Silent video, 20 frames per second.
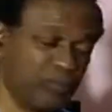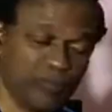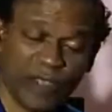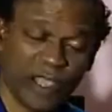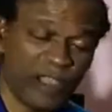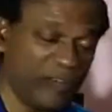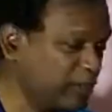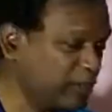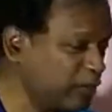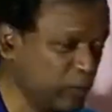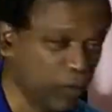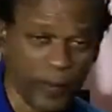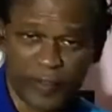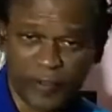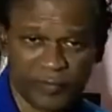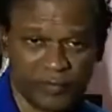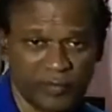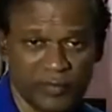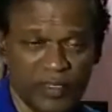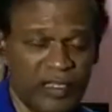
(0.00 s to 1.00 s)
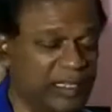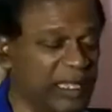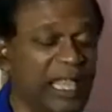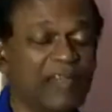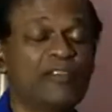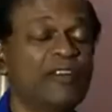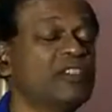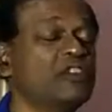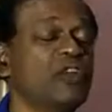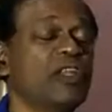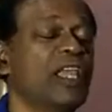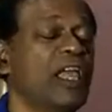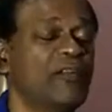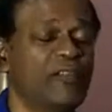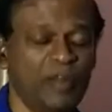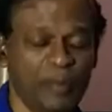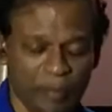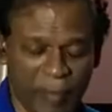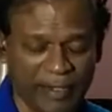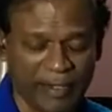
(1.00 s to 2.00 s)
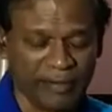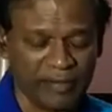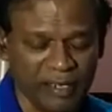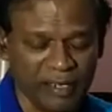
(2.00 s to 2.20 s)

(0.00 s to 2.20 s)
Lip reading: Every woman, every man,